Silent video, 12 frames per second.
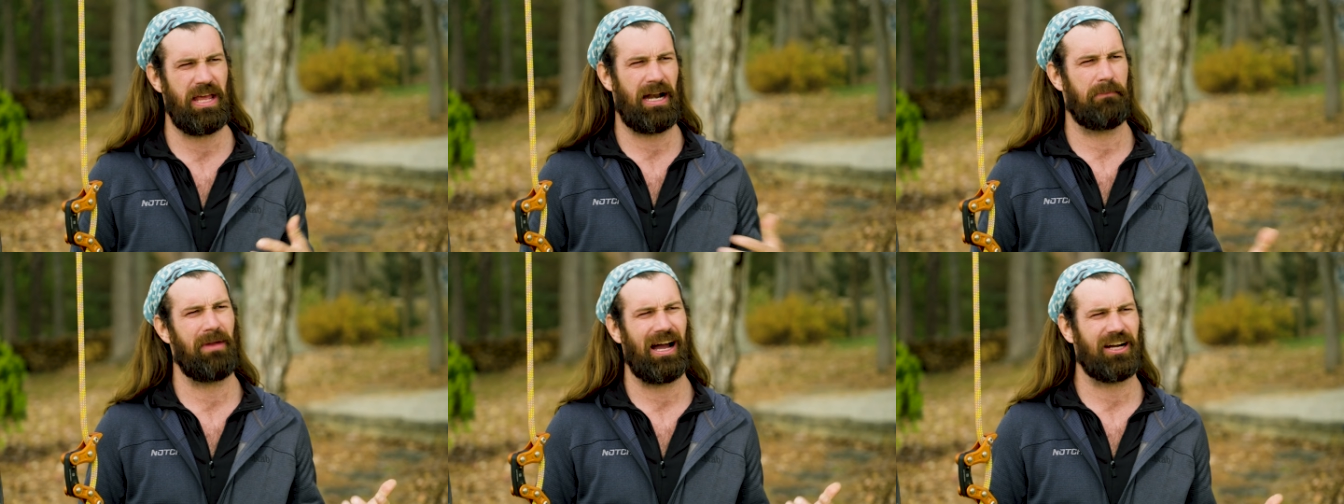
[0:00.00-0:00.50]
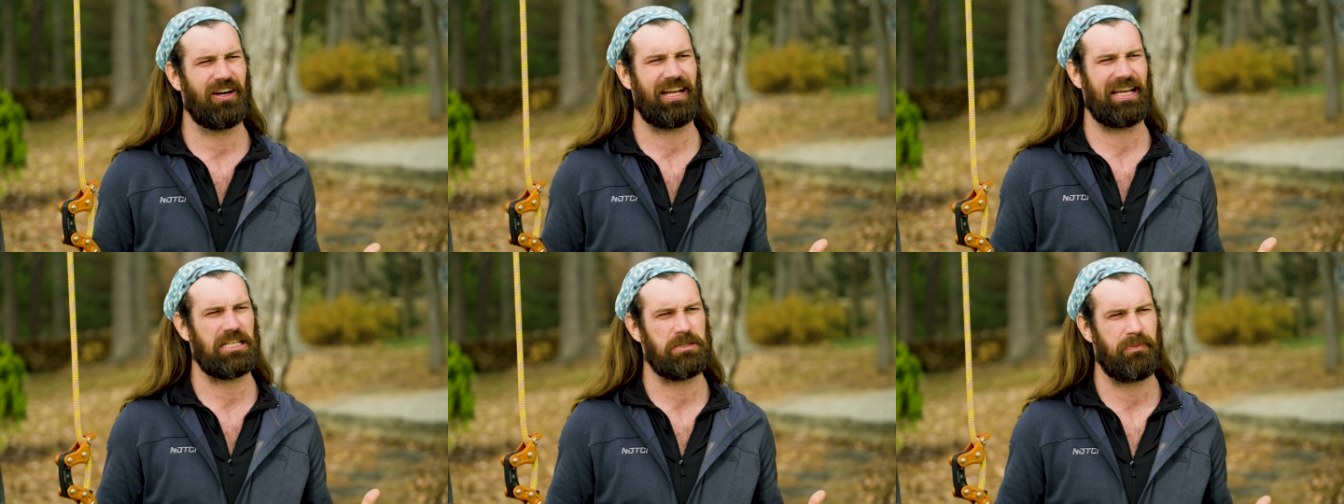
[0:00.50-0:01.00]
then I'm not gonna
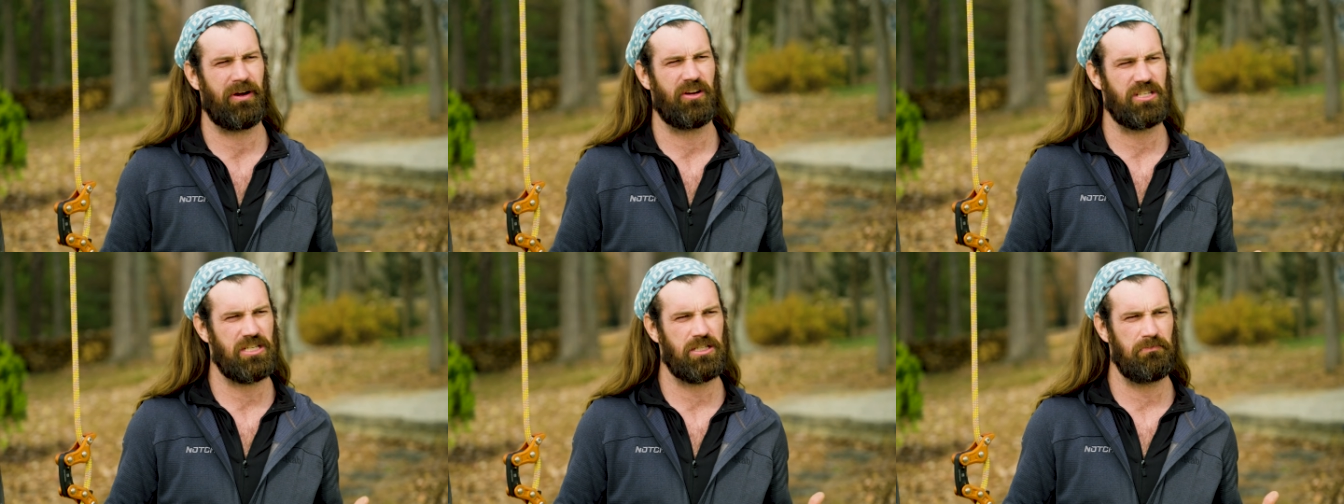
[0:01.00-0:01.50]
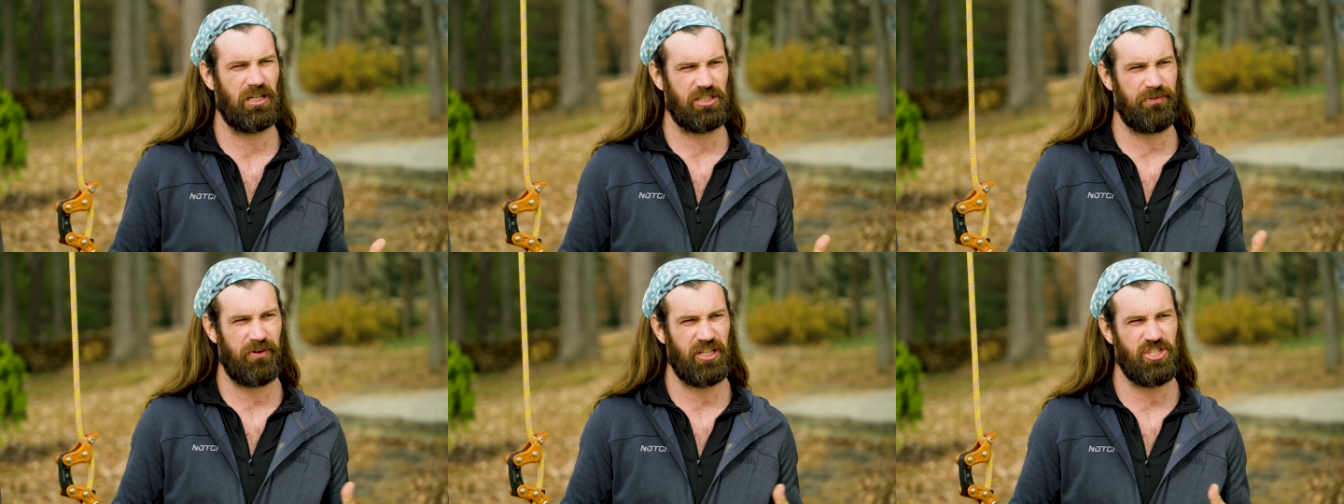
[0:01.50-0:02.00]
experience as much
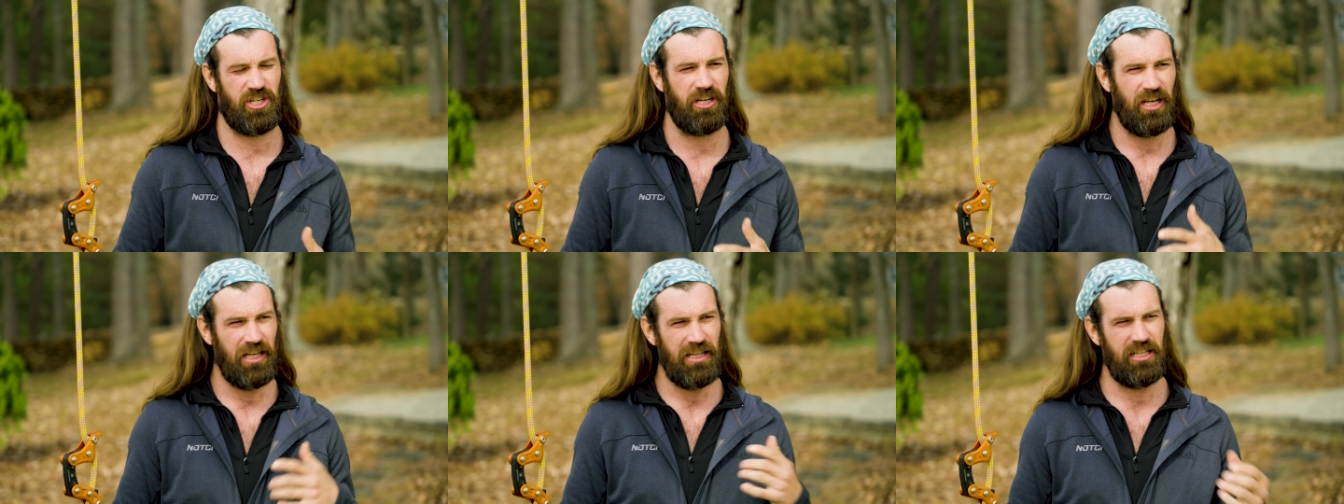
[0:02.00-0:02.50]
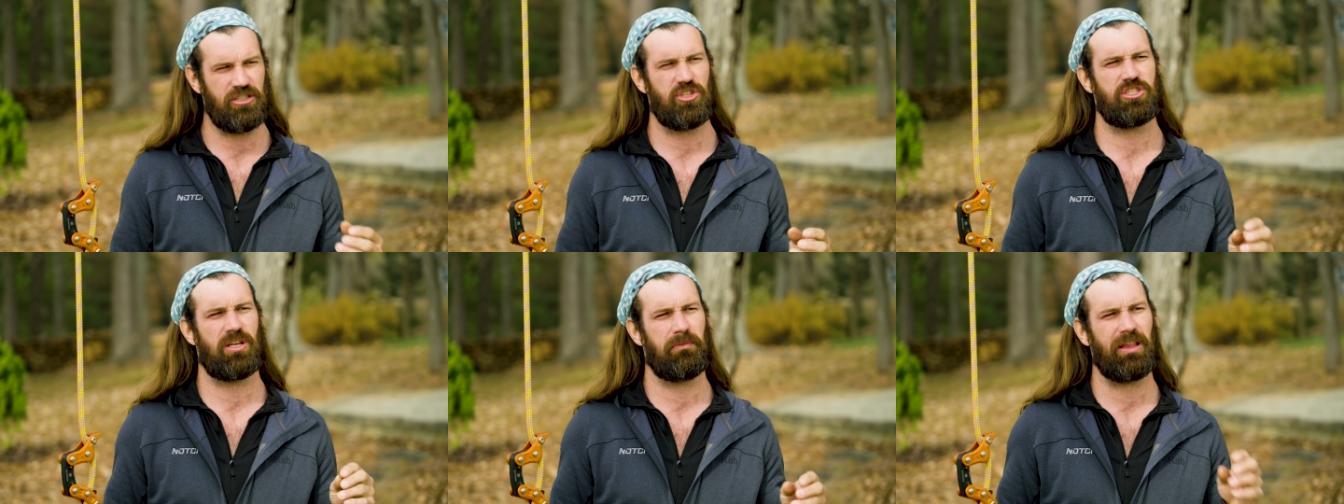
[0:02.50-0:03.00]
friction. These are
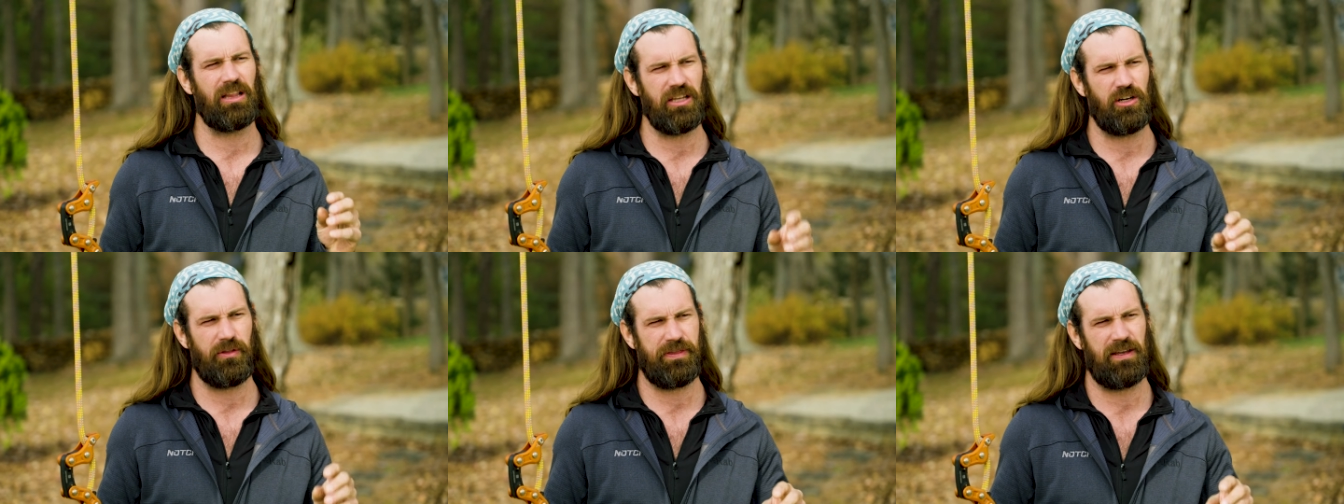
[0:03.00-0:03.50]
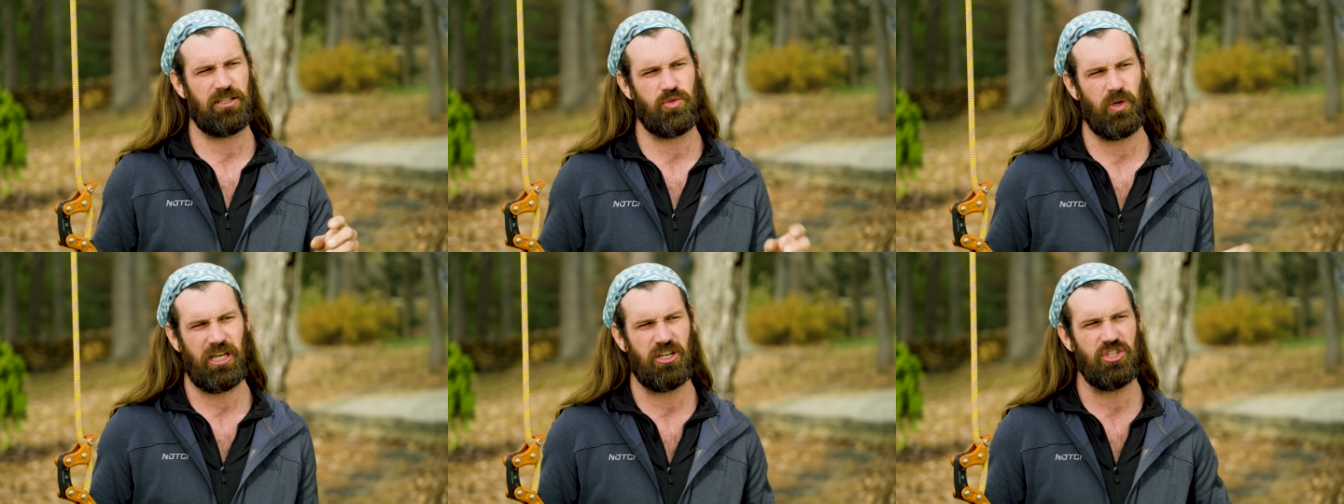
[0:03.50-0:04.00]
some of the little things
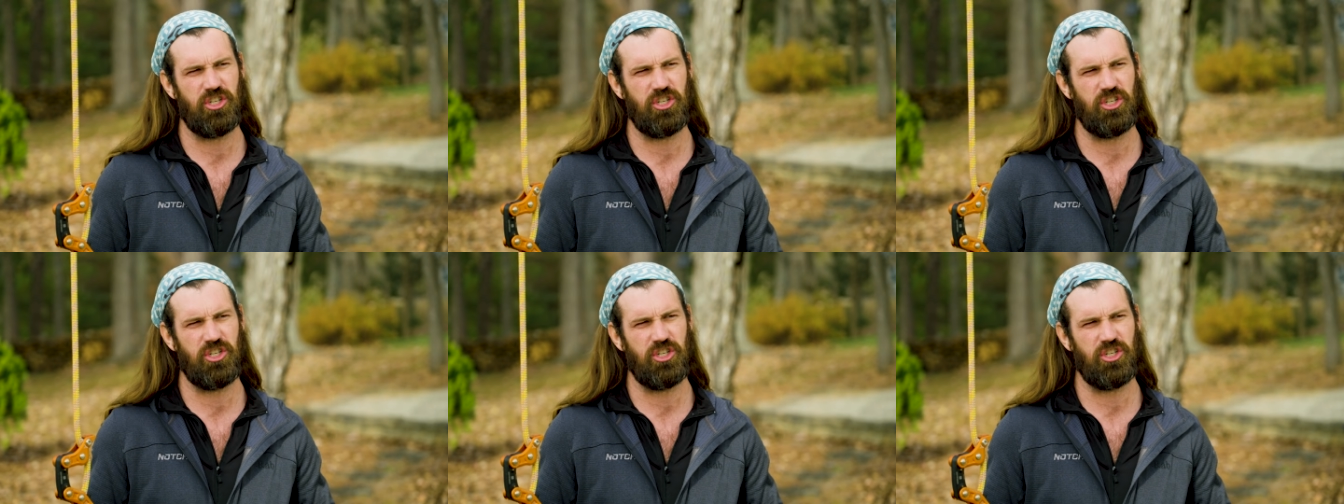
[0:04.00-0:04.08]
we can